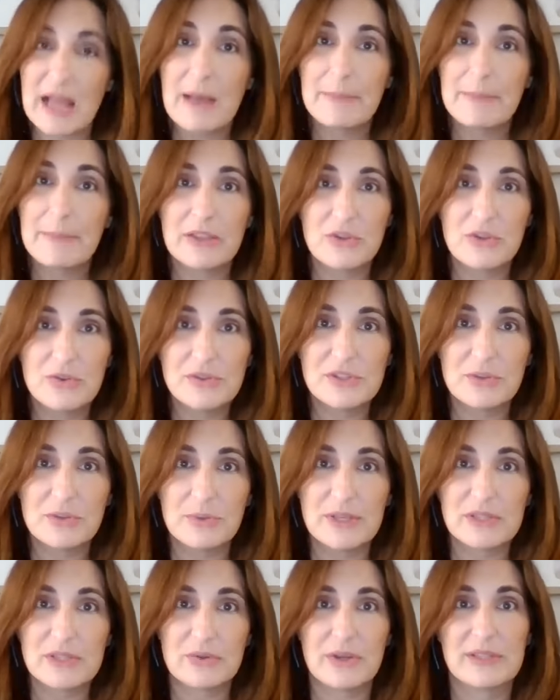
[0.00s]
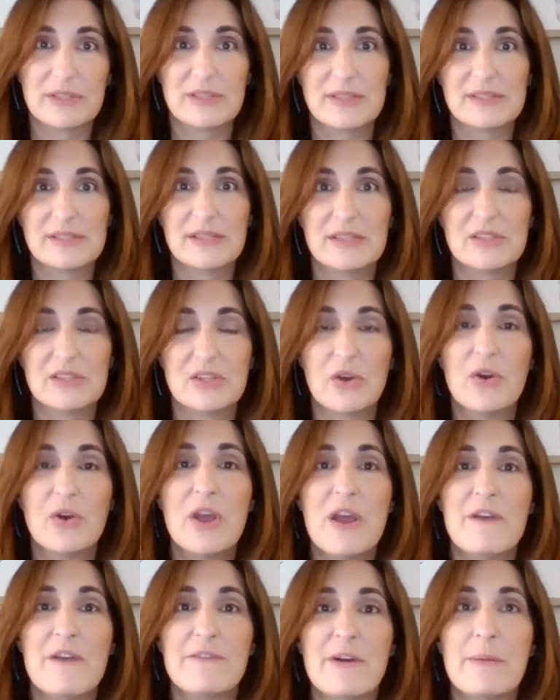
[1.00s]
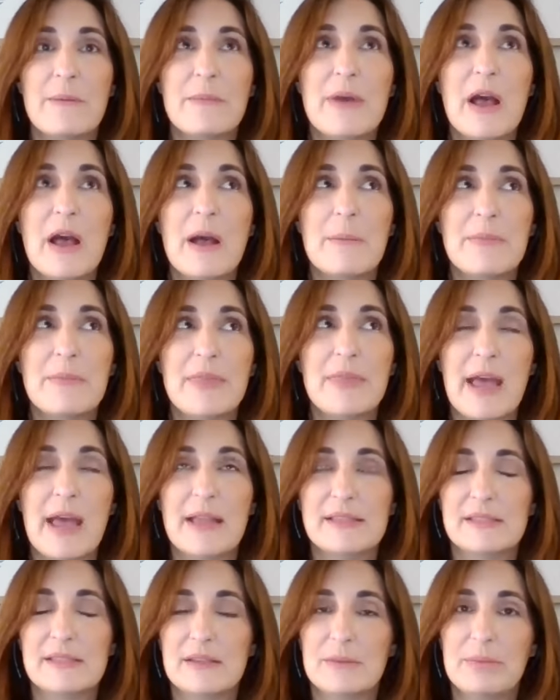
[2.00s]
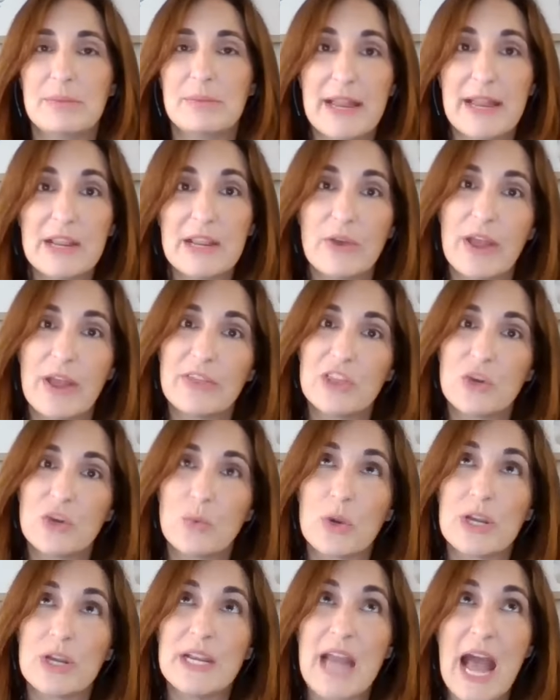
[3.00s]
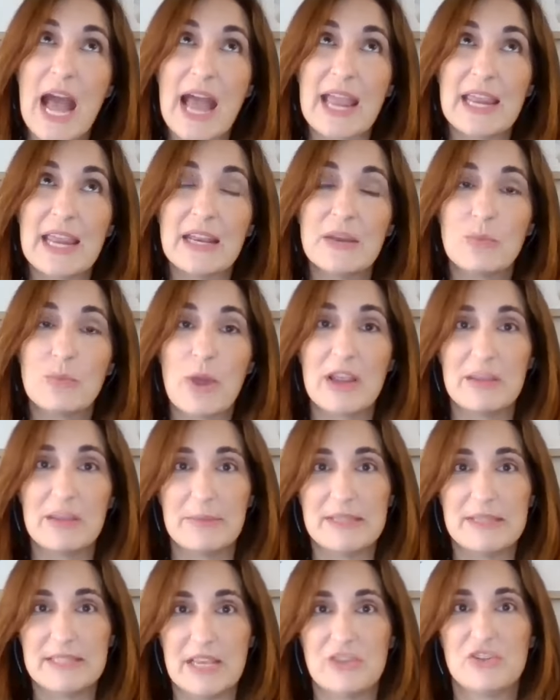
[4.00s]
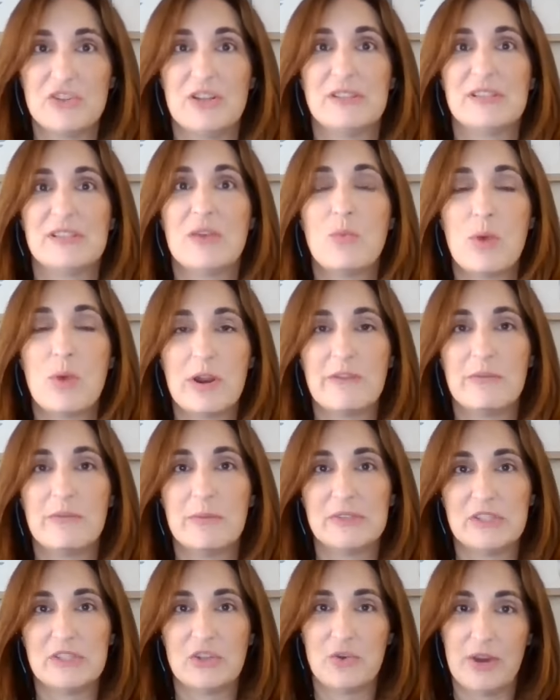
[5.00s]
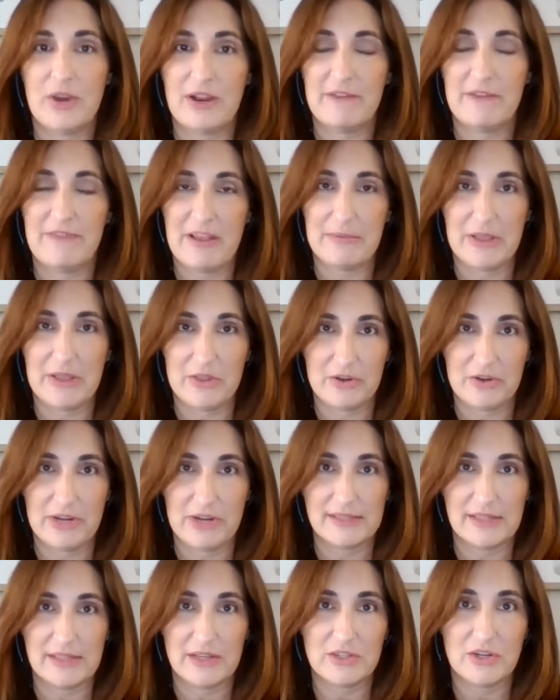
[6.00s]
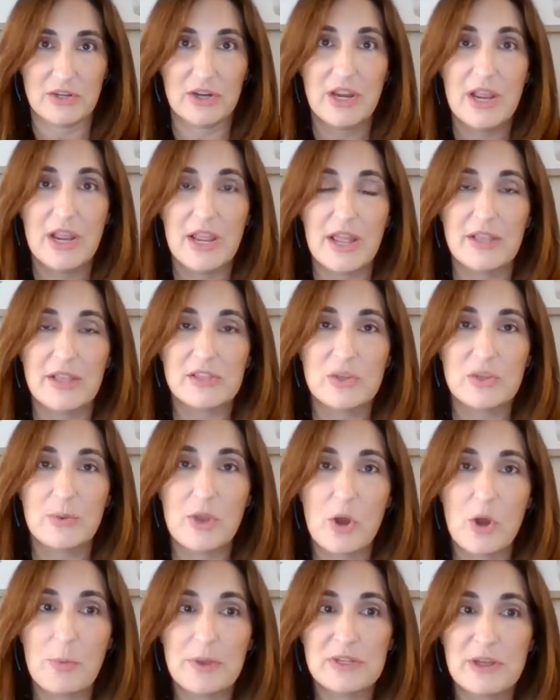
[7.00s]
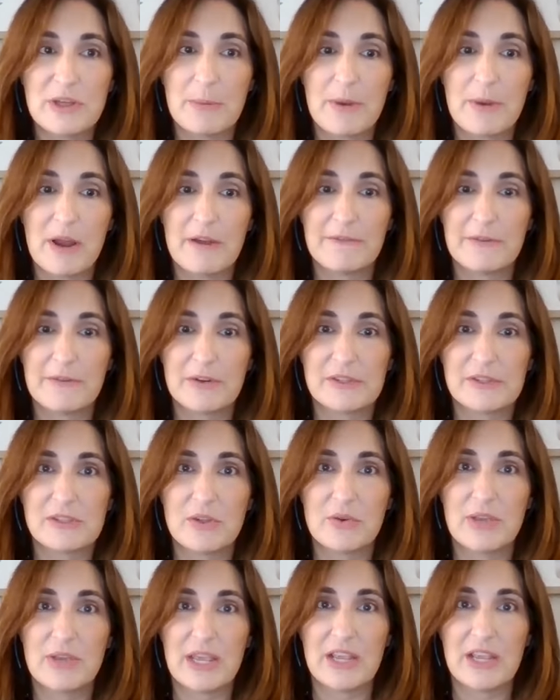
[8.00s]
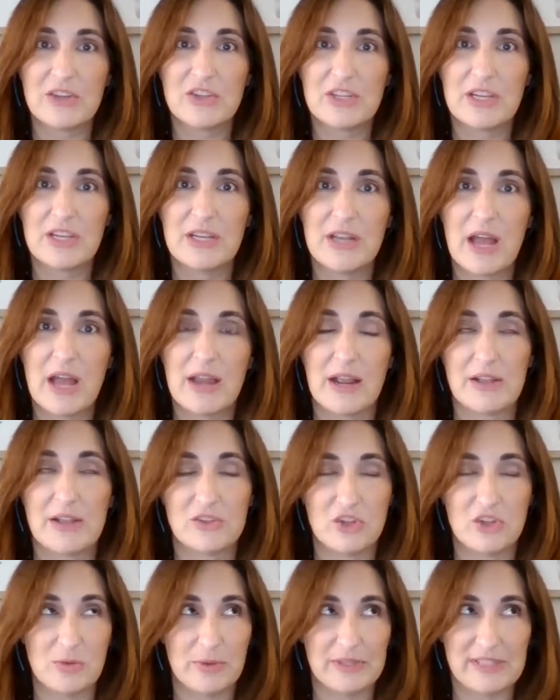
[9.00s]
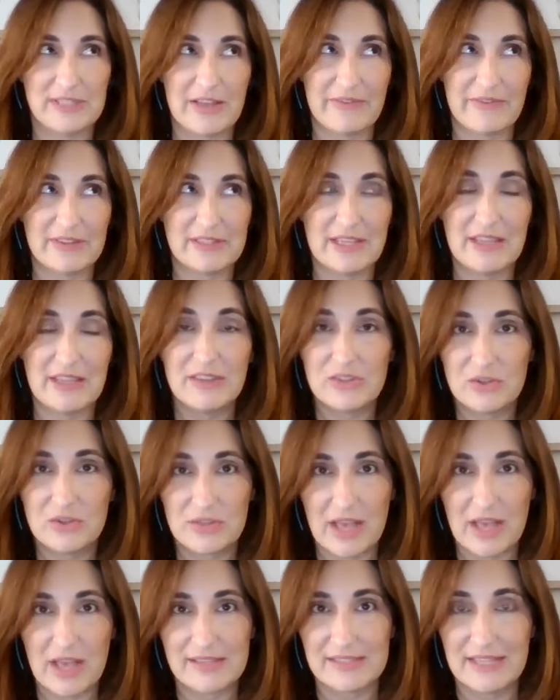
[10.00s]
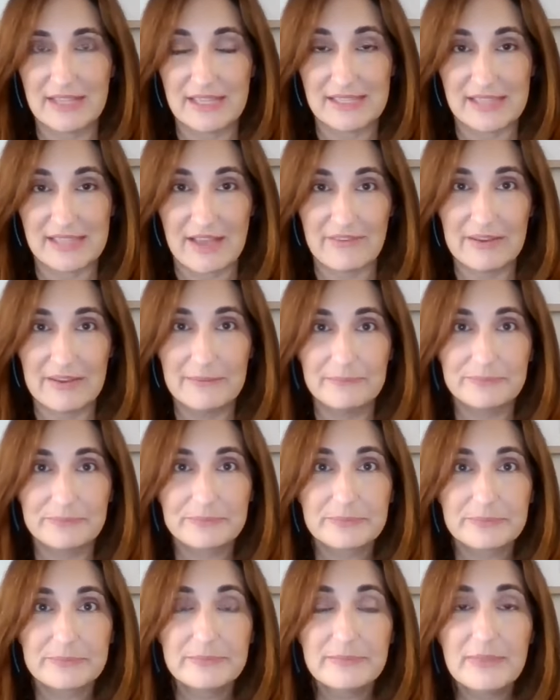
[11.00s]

stop and use the resources. And so from that planning grant, there were 9 recommendations, and one of them was to create a family learning center. And so we opened up our first location on October 17th, 2007.